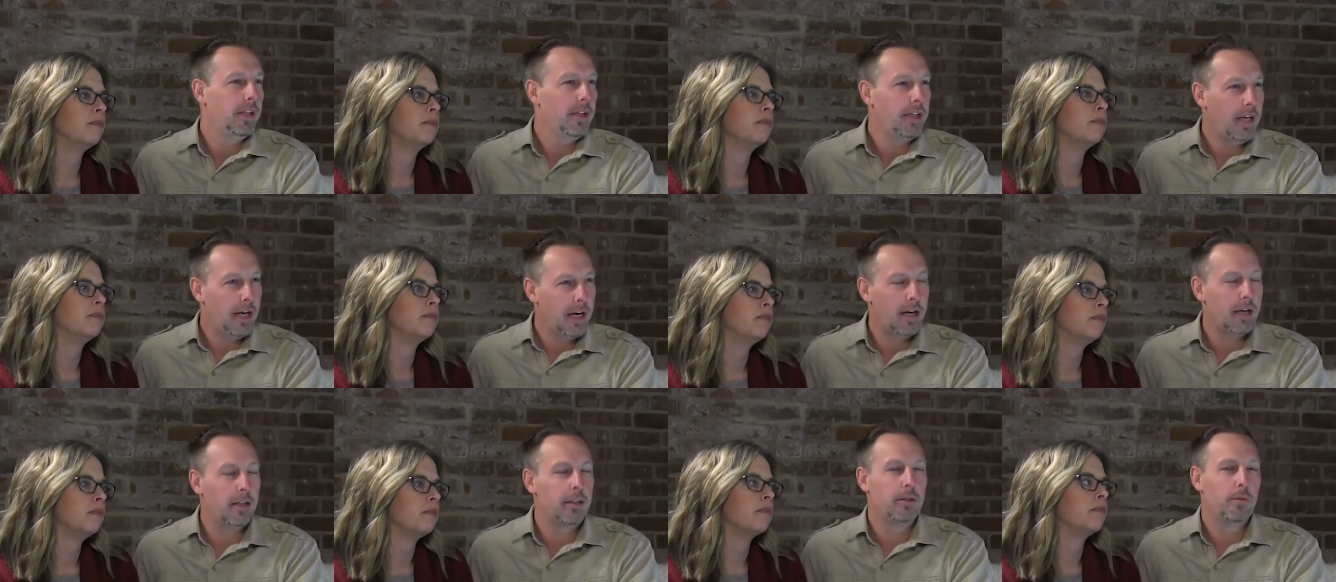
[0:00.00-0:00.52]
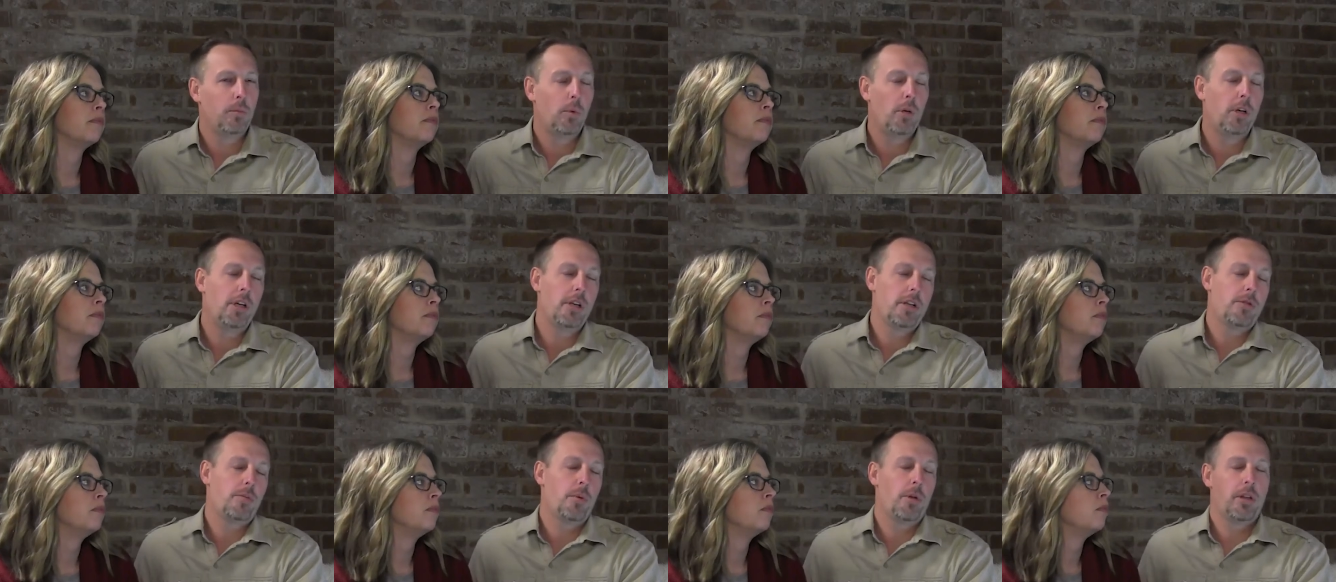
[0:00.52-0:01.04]
Speaker 1: Yeah.
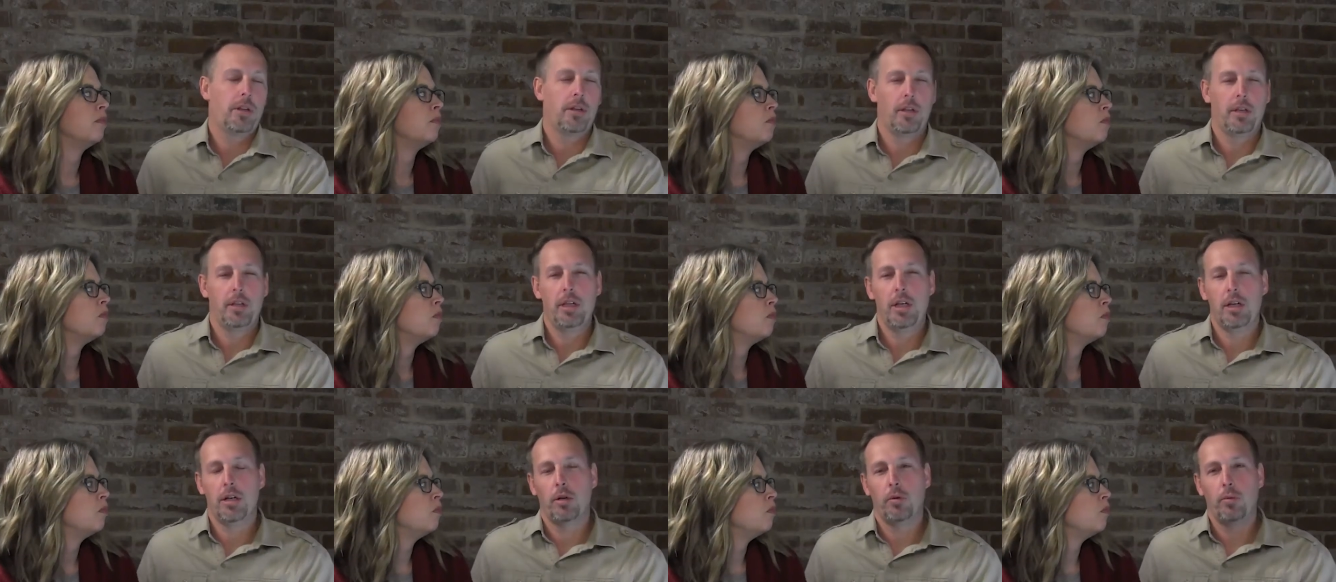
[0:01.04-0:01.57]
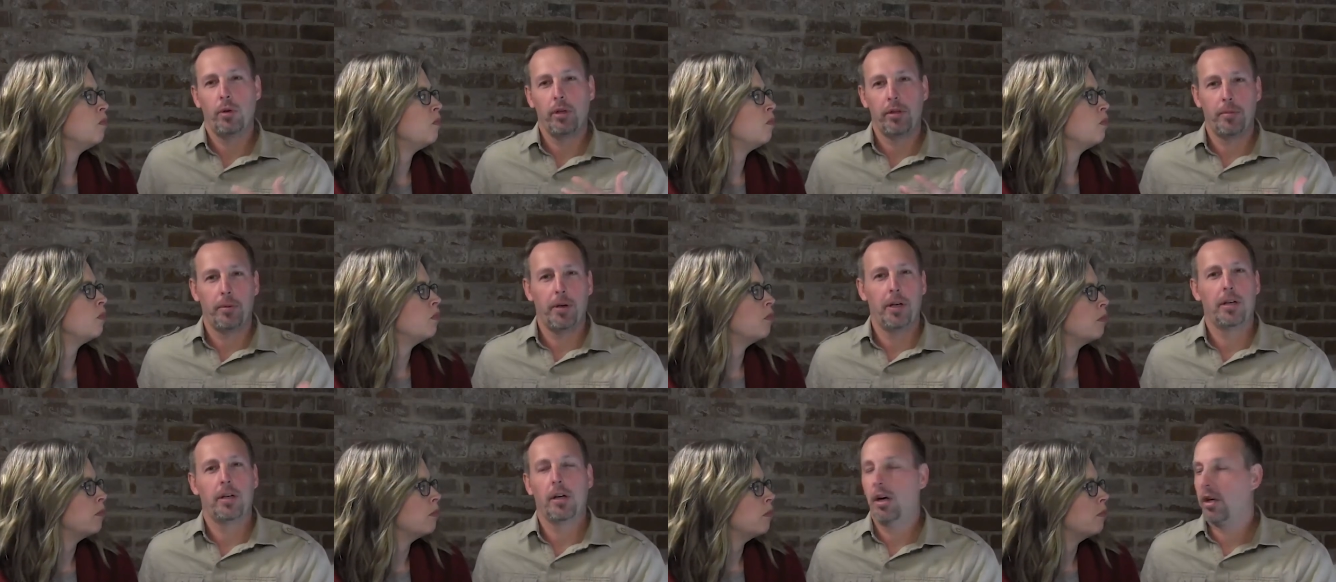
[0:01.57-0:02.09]
Whereas with you know with
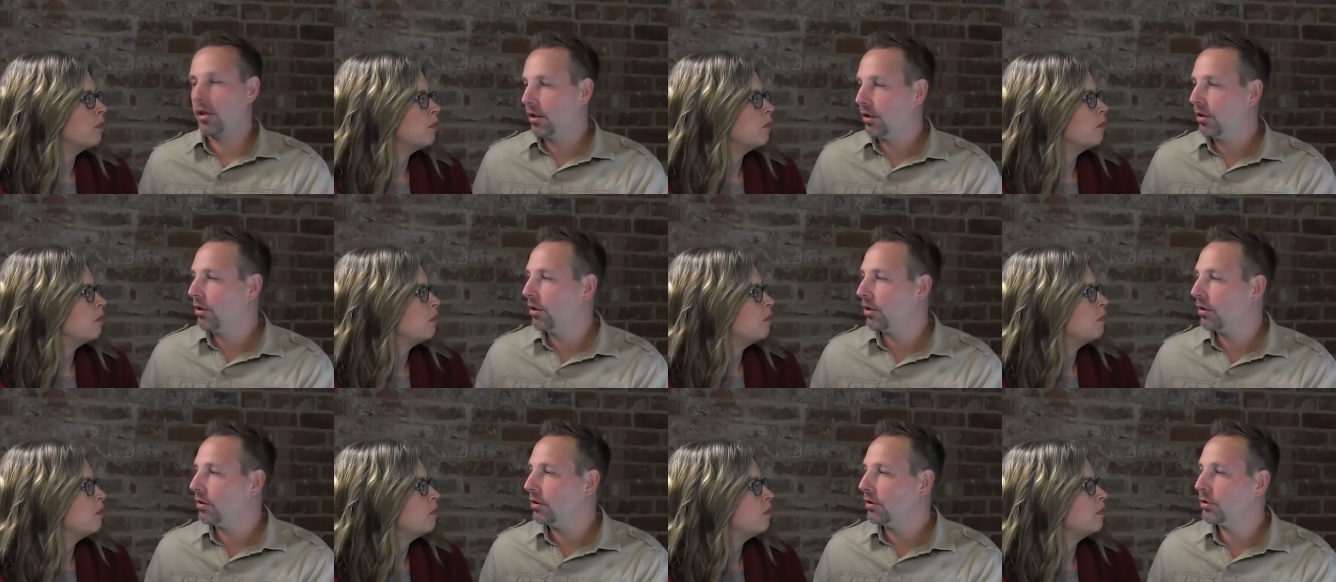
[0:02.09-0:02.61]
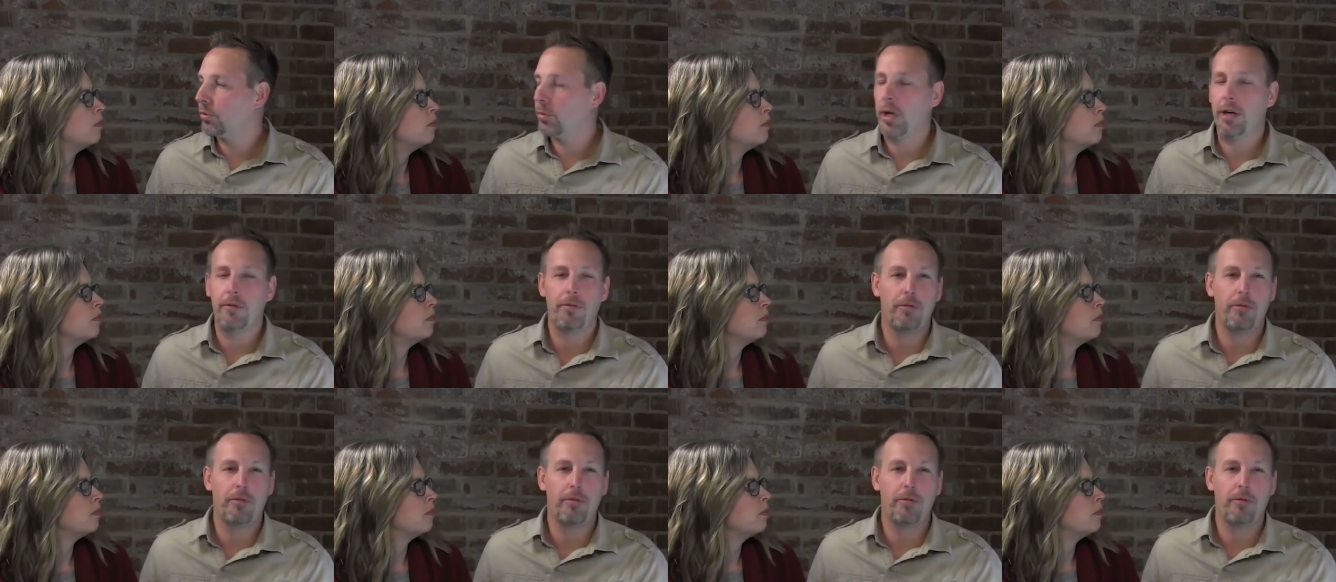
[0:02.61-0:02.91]
my our girls, we